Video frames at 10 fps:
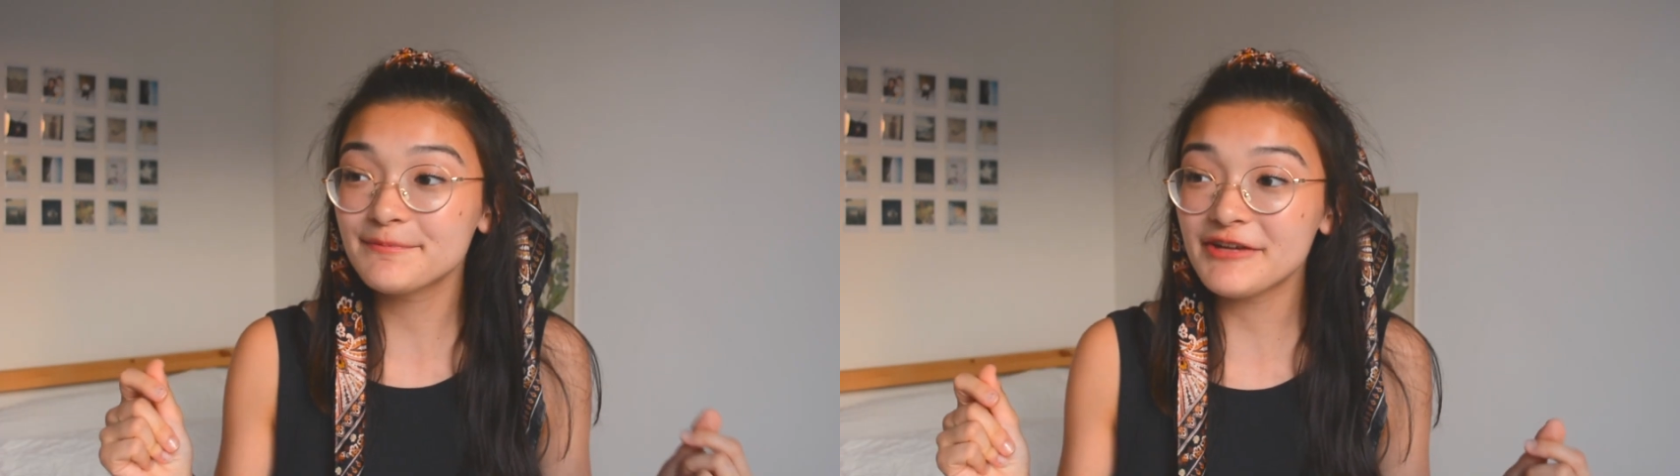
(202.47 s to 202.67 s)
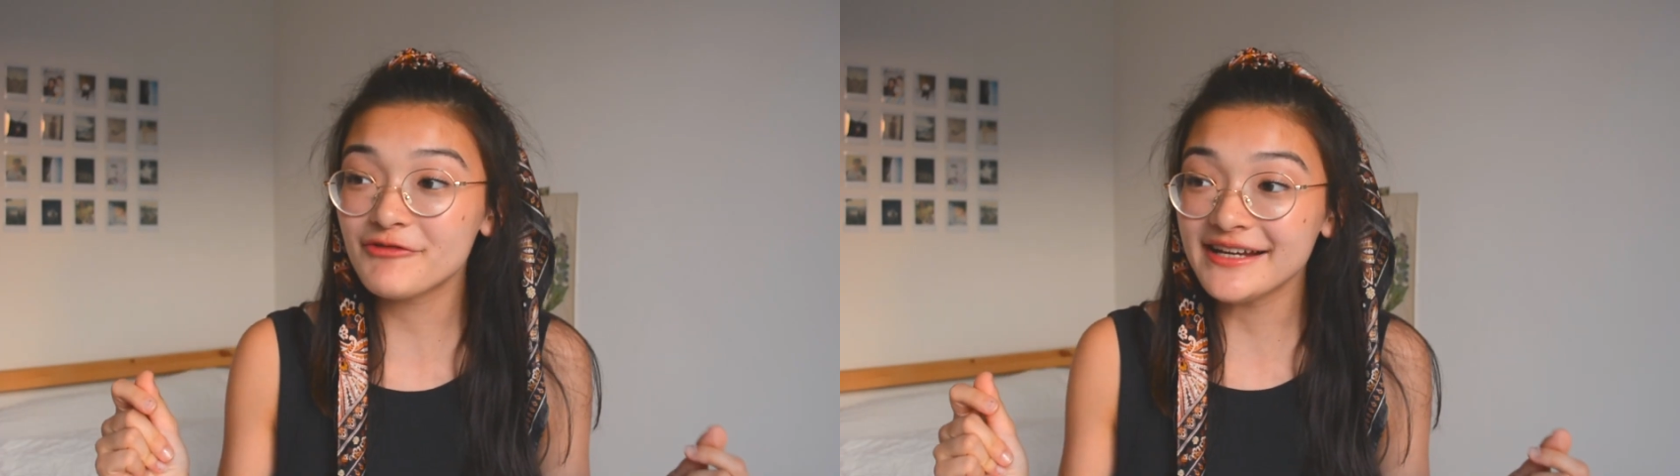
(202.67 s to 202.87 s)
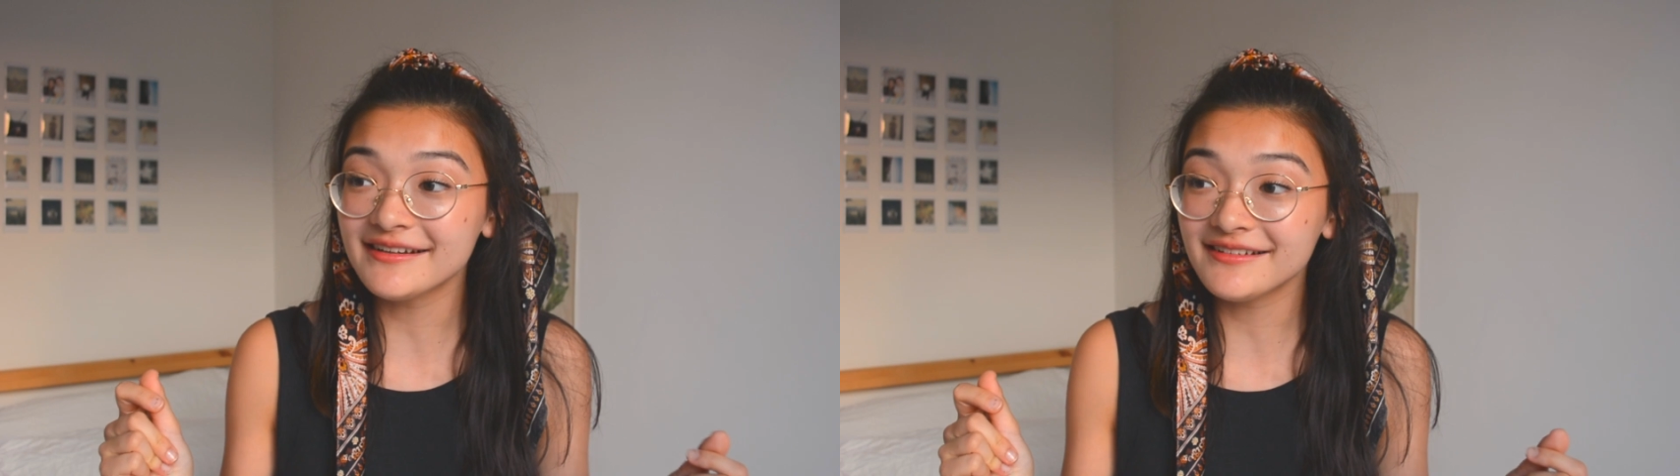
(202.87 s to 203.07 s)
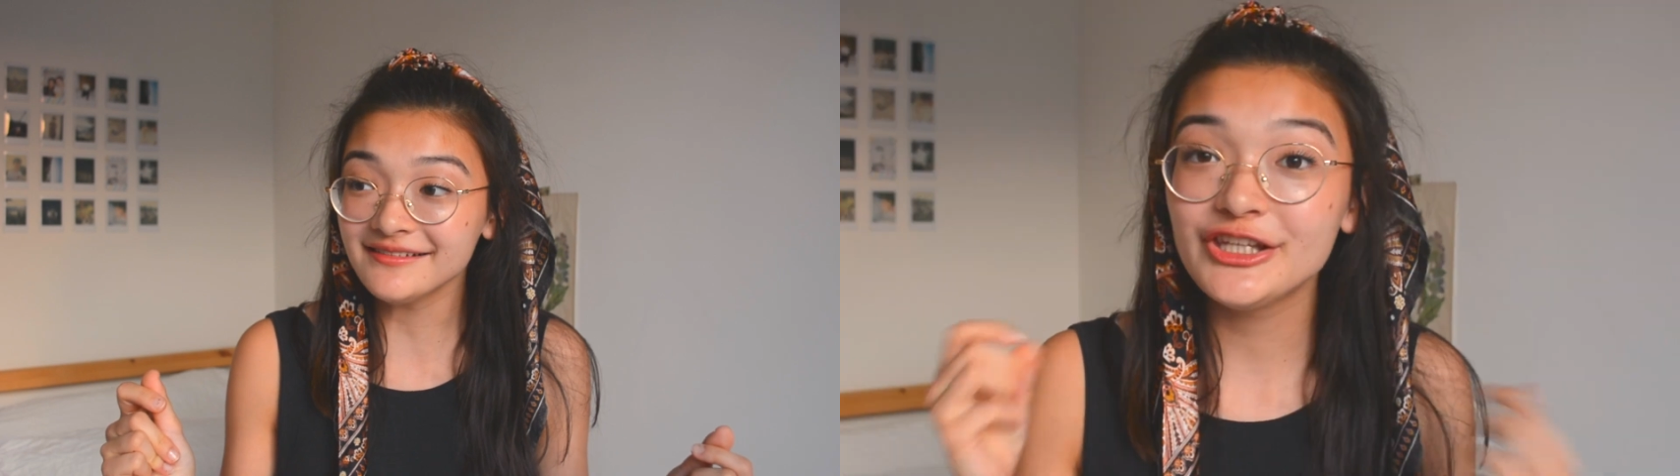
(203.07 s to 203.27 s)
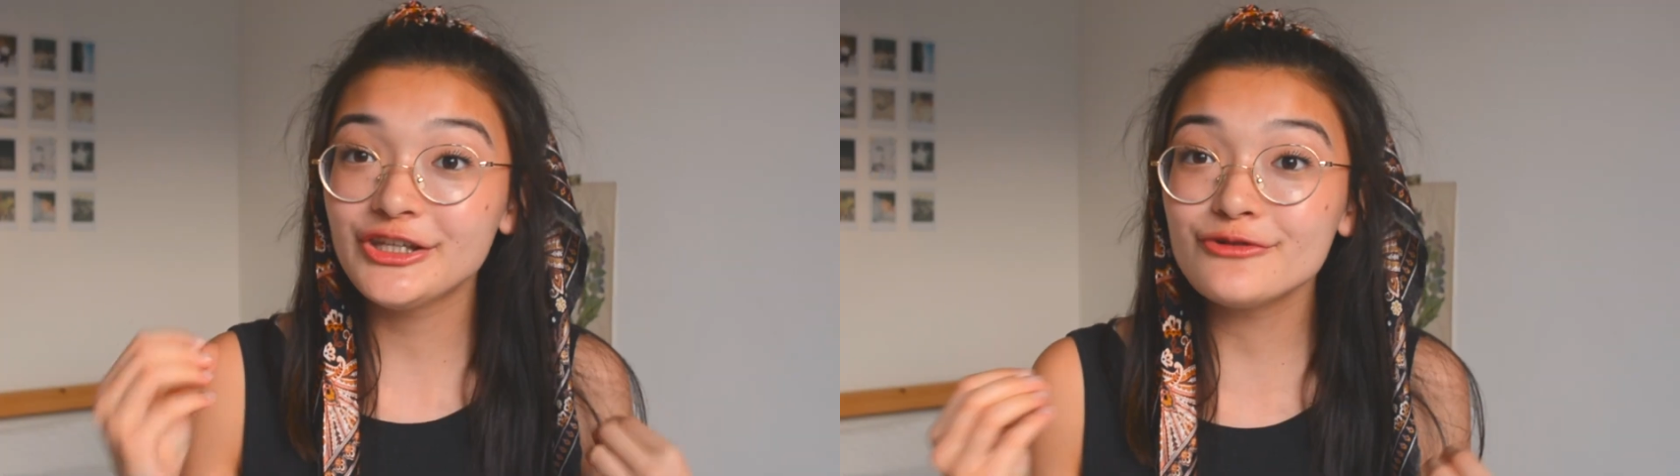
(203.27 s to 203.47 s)
be
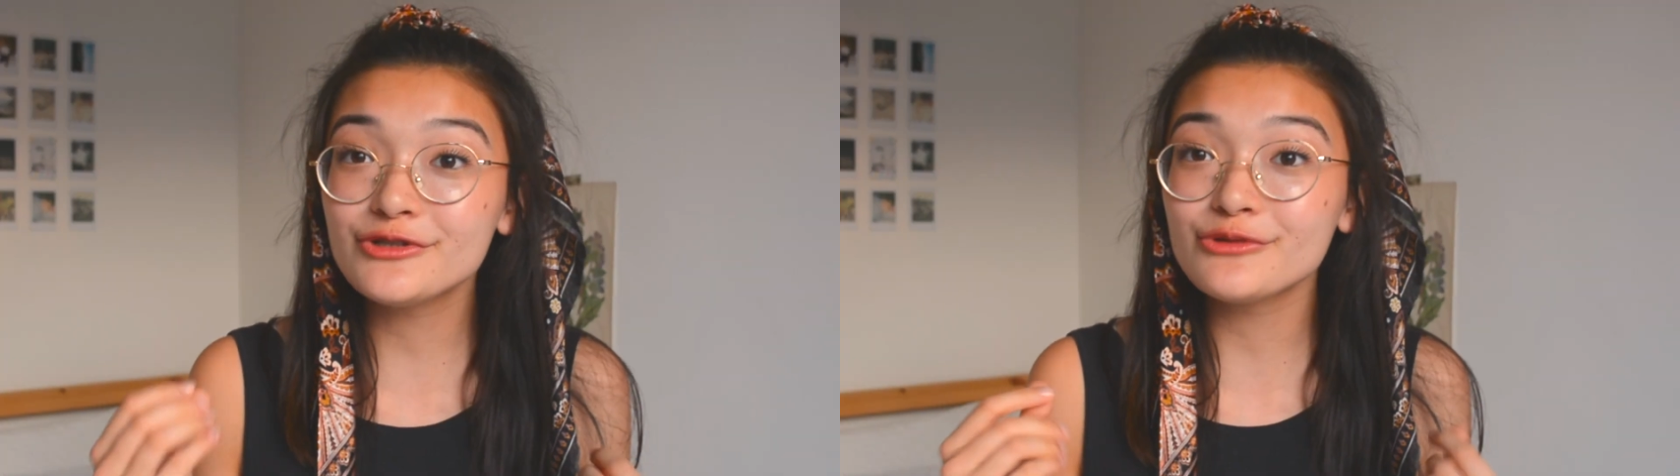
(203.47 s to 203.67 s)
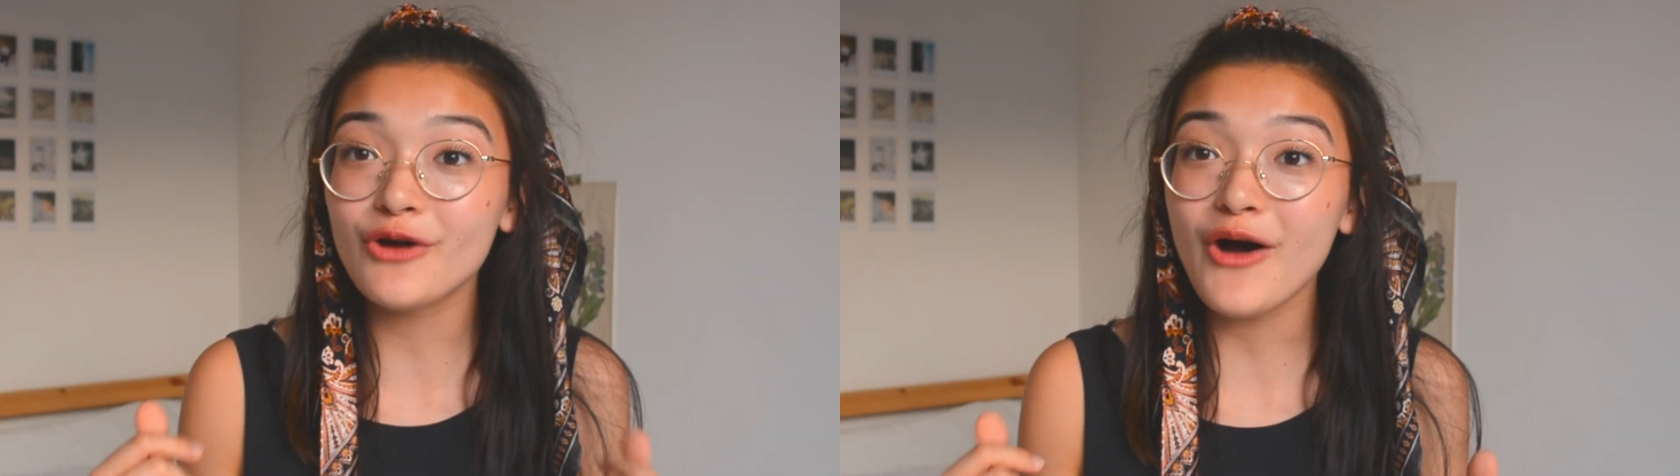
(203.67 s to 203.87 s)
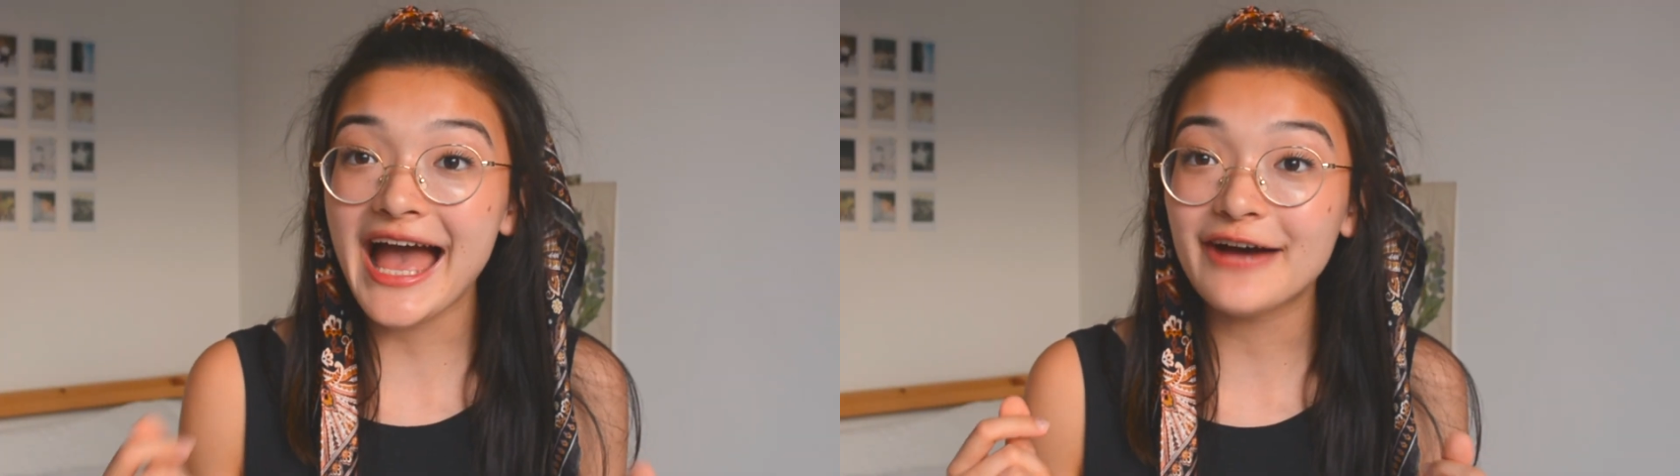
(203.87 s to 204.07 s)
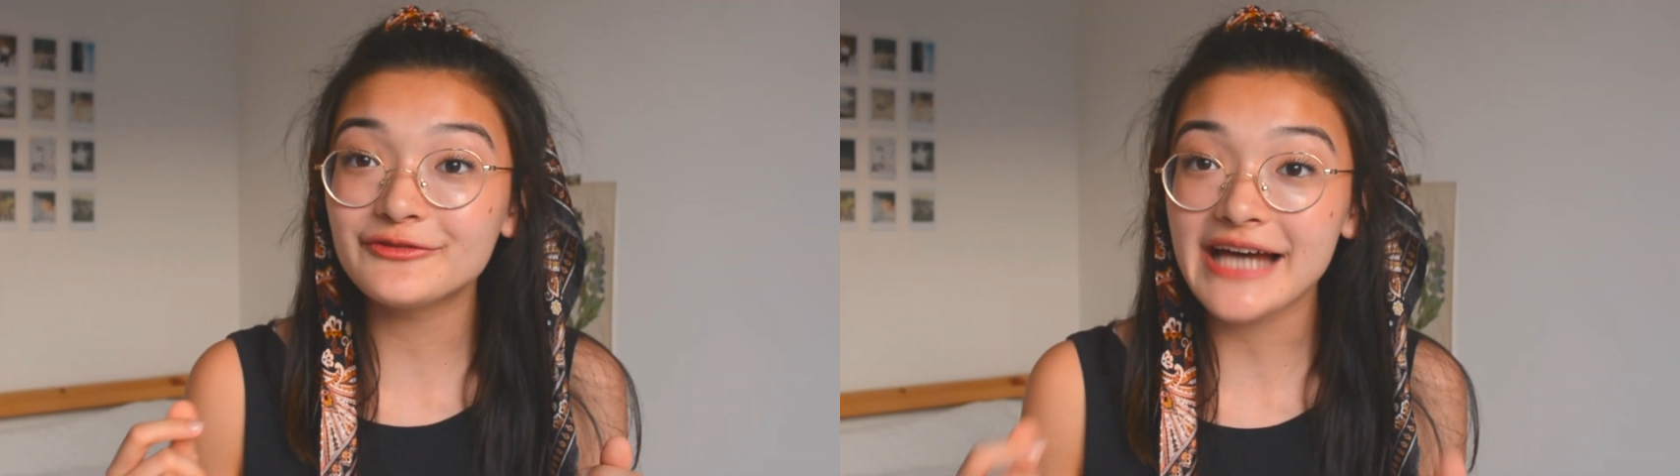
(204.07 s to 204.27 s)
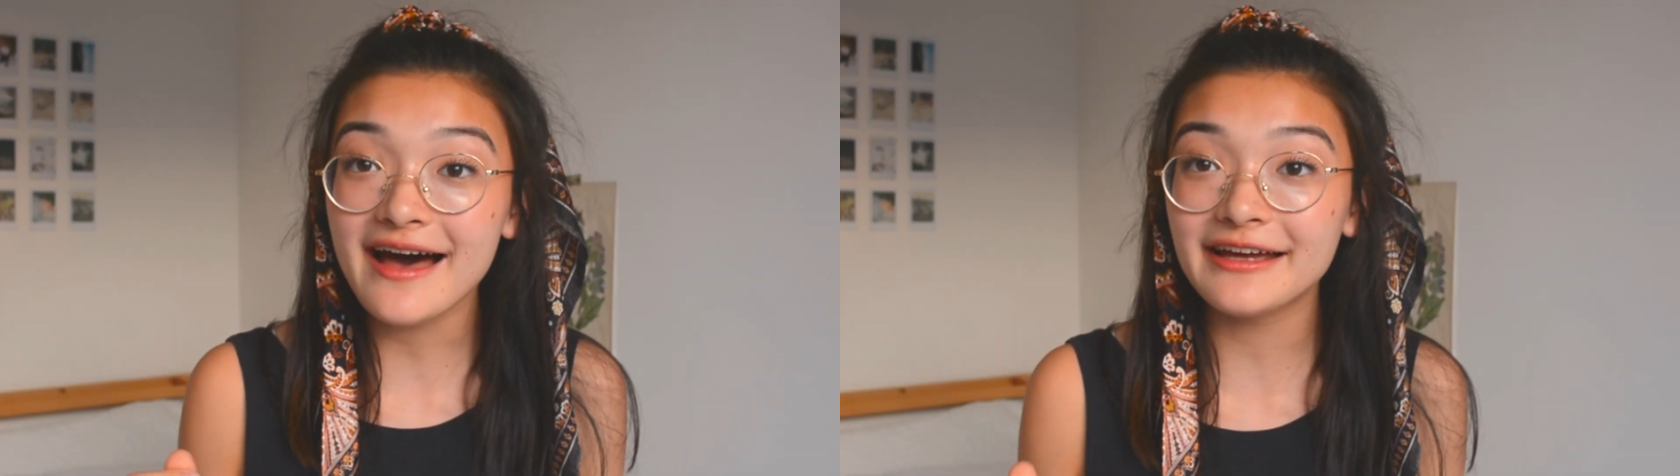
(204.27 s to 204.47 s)
real, you do not have
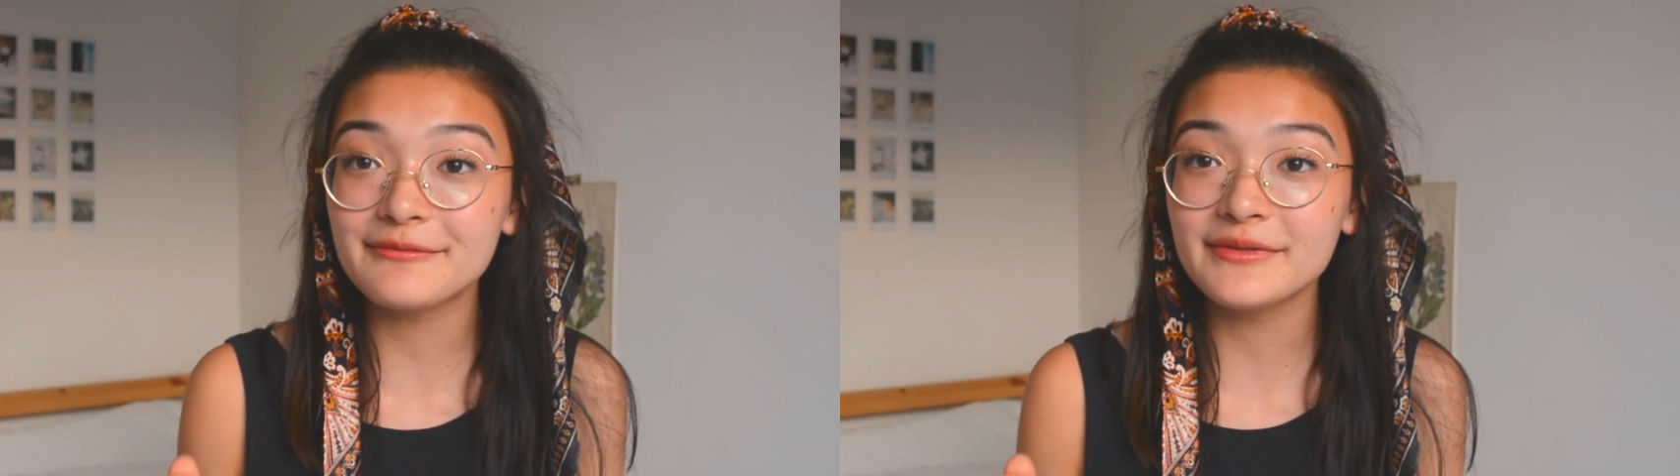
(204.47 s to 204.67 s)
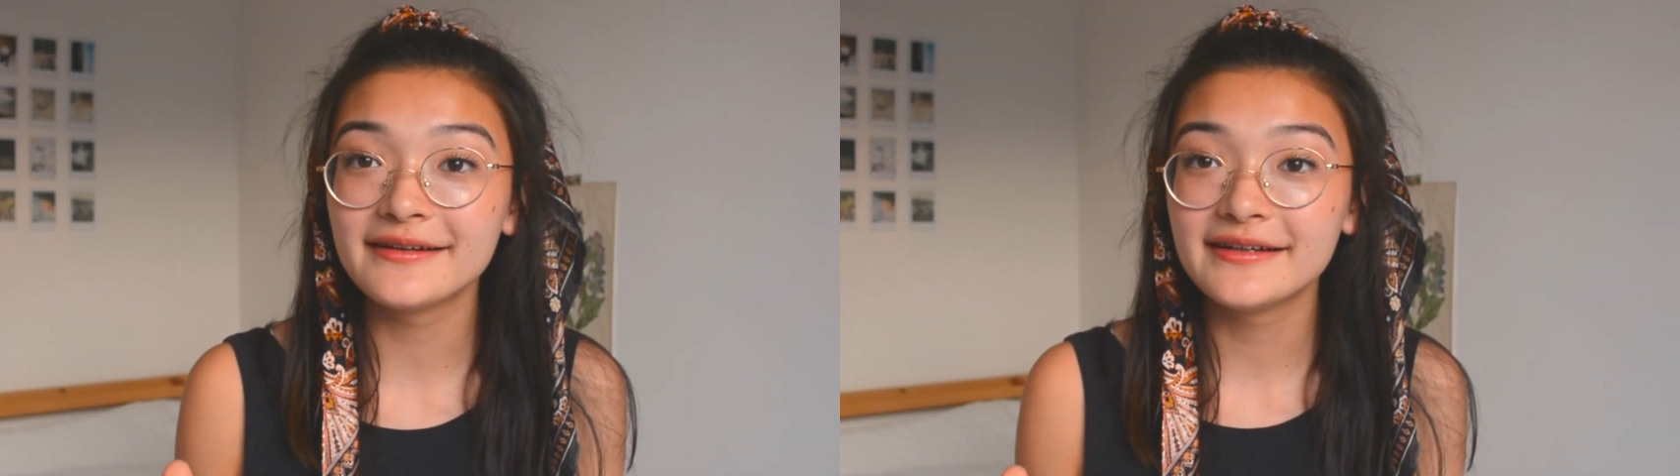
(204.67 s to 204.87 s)
time